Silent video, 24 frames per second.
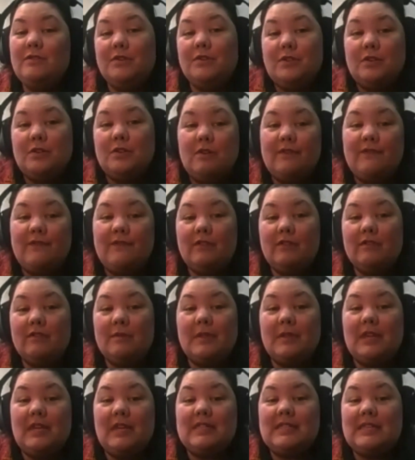do a
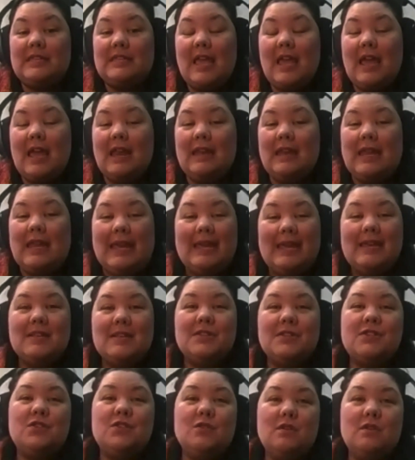vulnerability scan
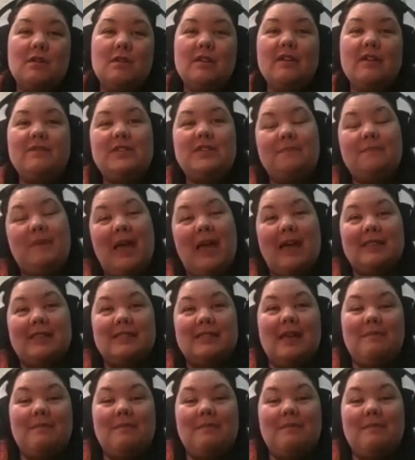sort of depends.